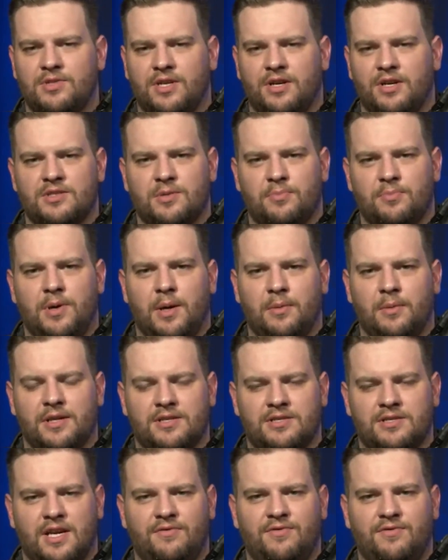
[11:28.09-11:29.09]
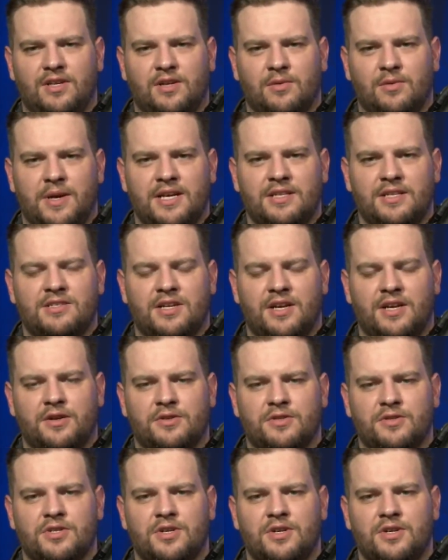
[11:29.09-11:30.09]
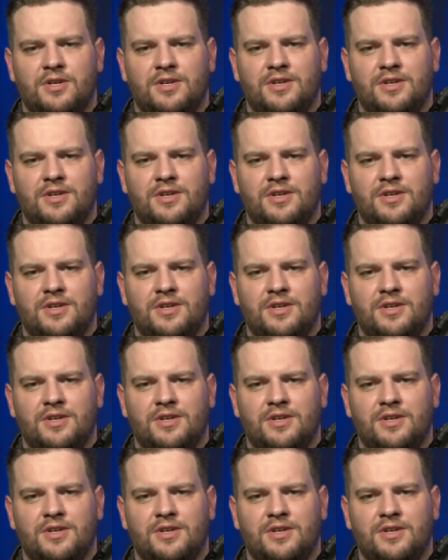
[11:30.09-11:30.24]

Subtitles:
centers and public safety command centers